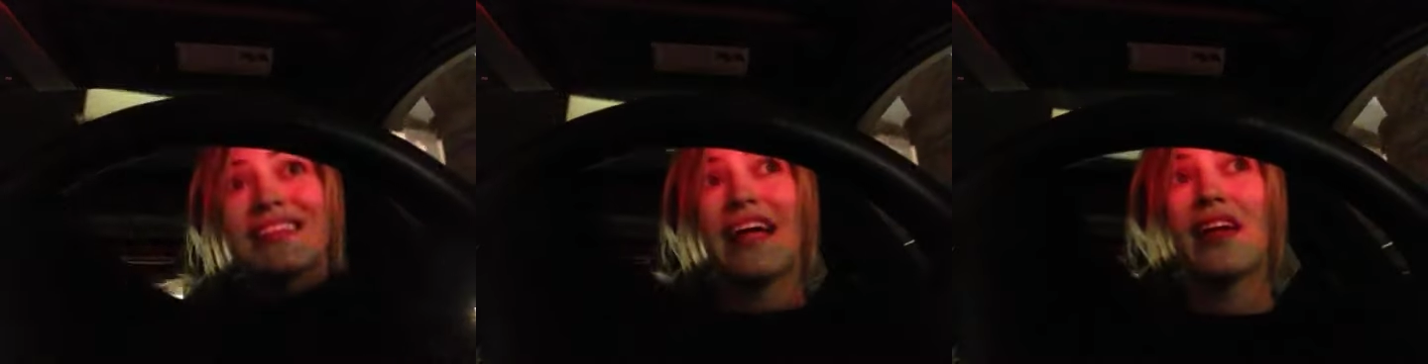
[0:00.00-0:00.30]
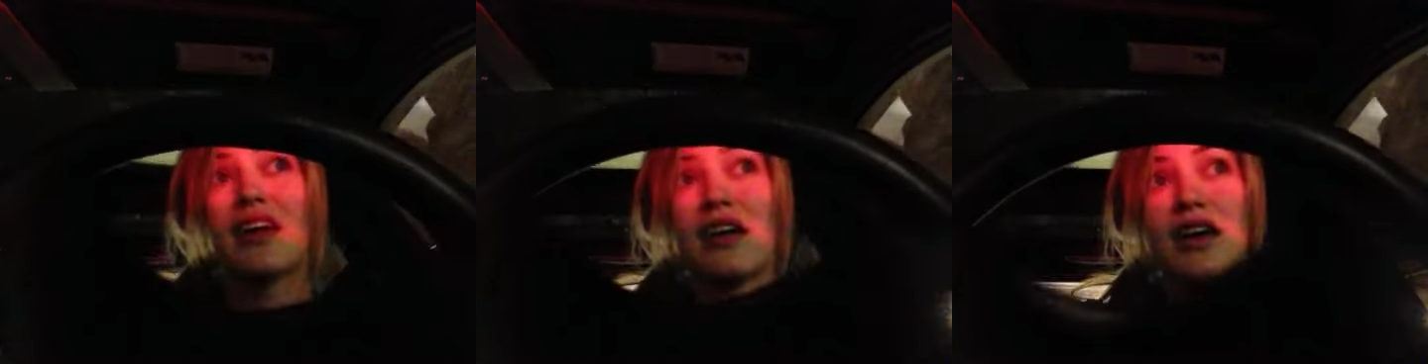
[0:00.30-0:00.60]

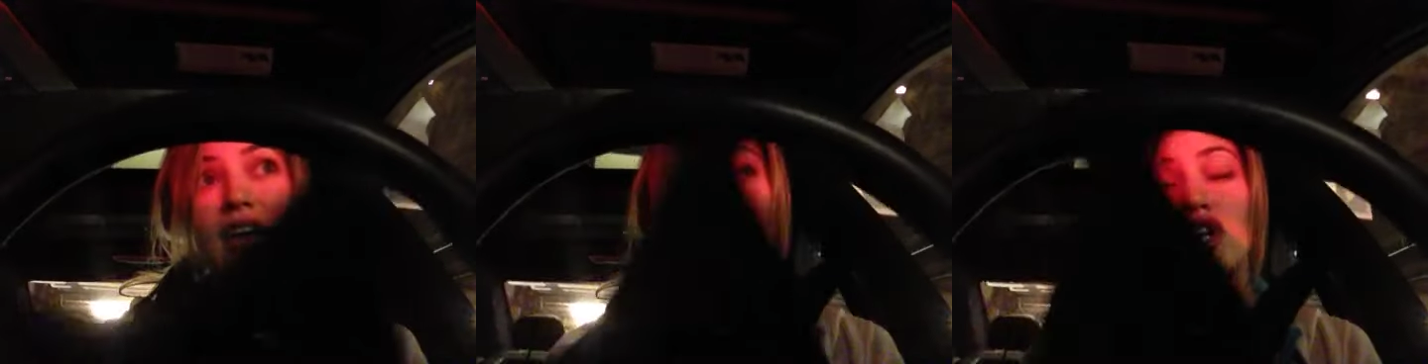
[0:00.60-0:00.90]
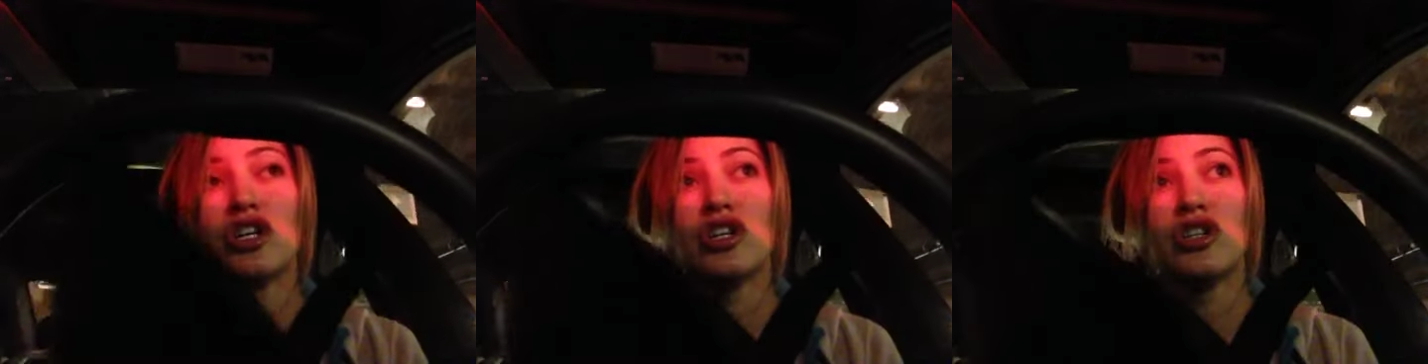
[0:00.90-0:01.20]
like,
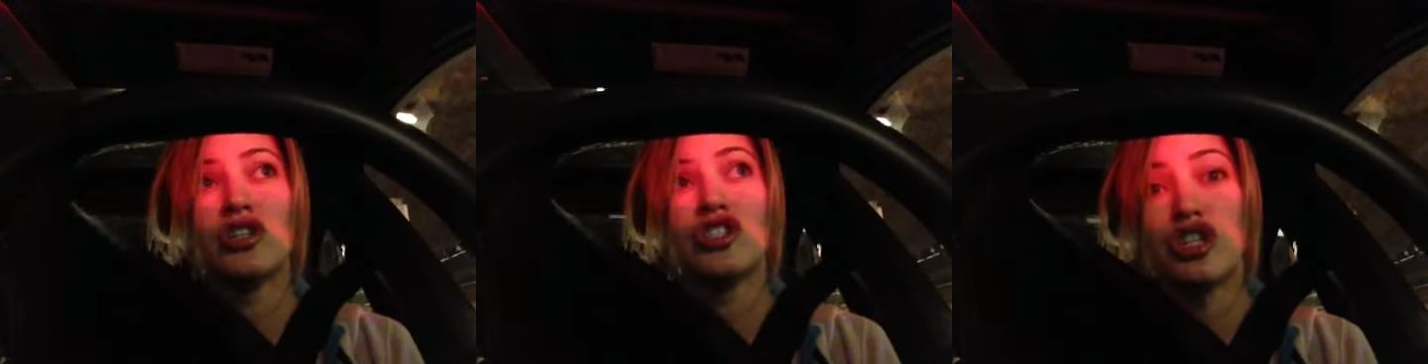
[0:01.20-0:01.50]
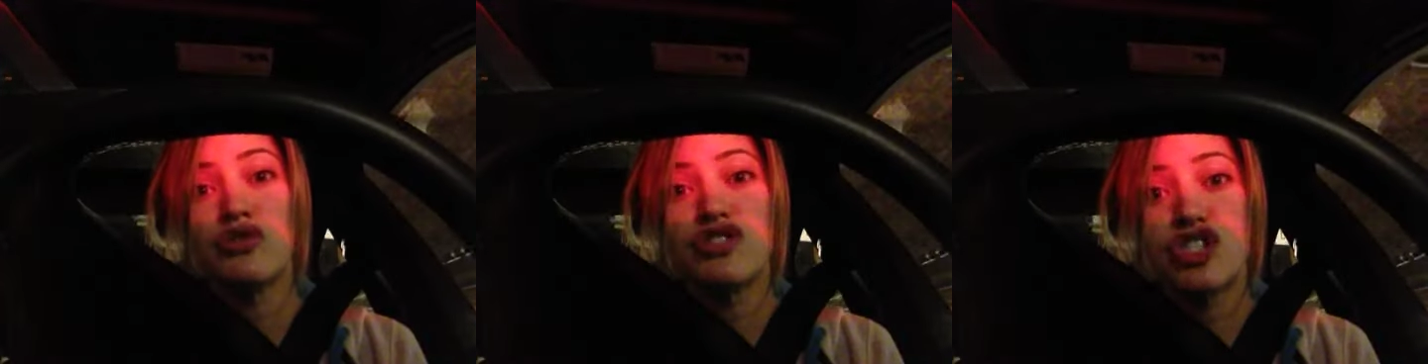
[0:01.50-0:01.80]

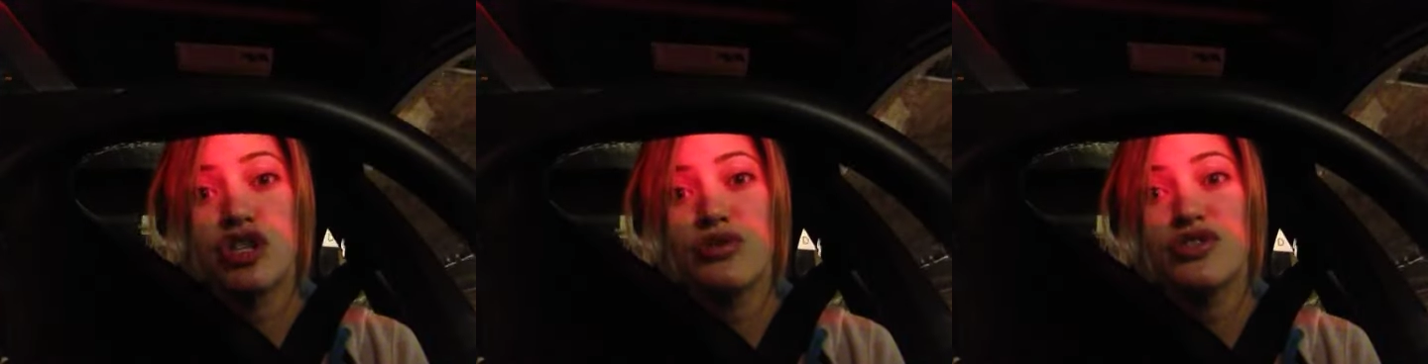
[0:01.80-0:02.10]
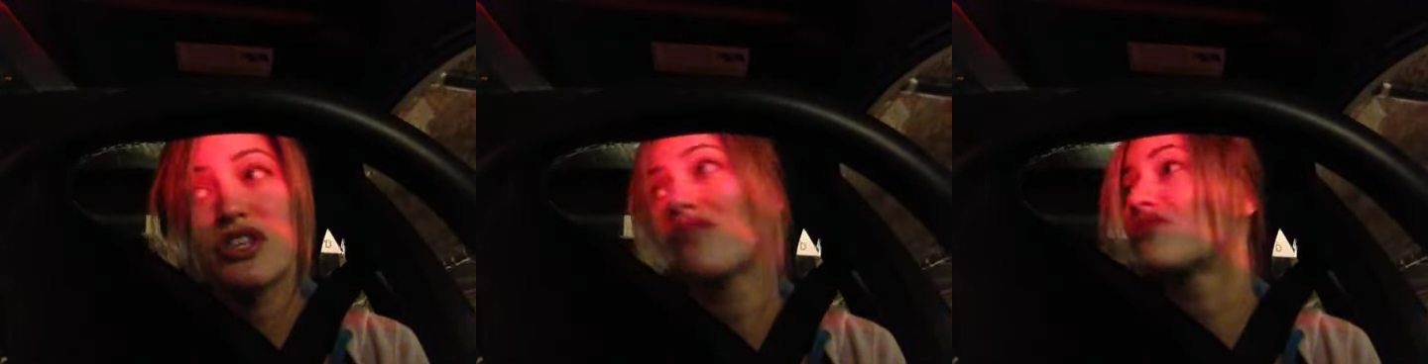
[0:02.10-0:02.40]
juice,
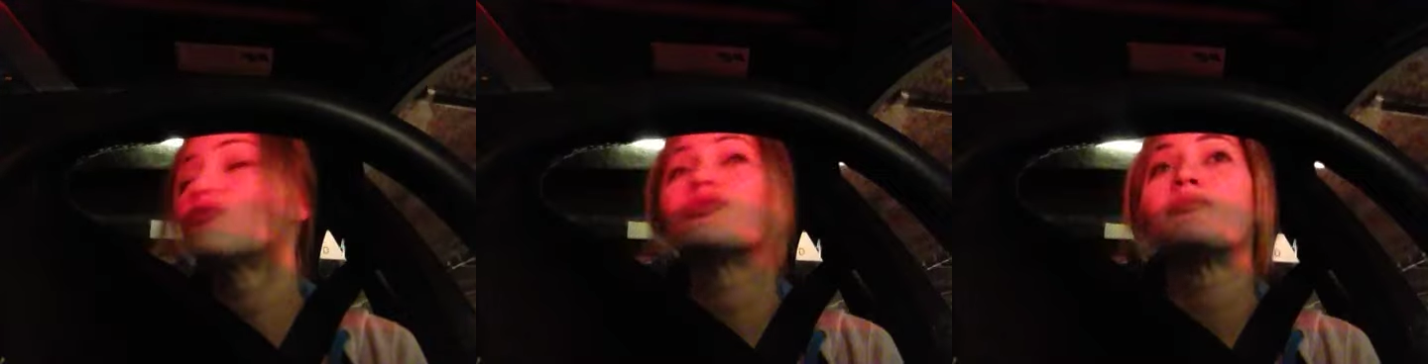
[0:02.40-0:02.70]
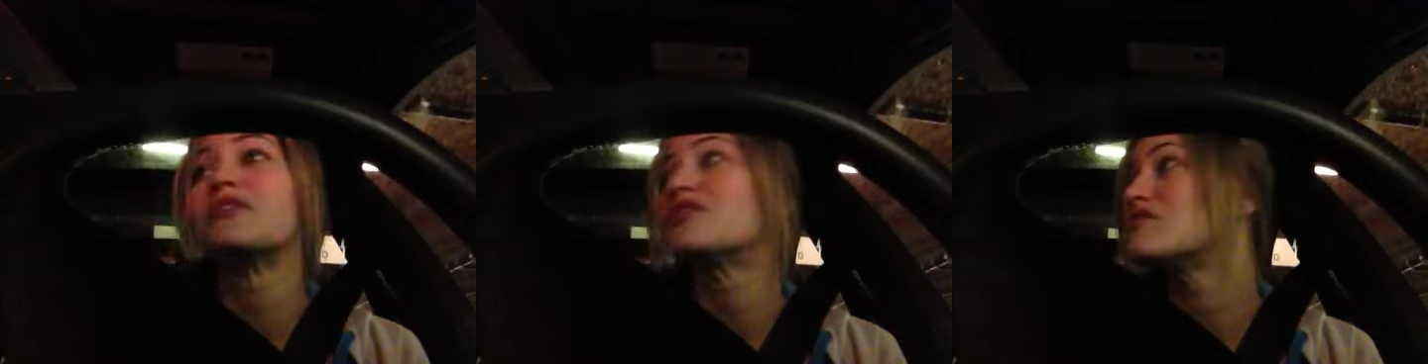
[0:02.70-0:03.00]
like, that's been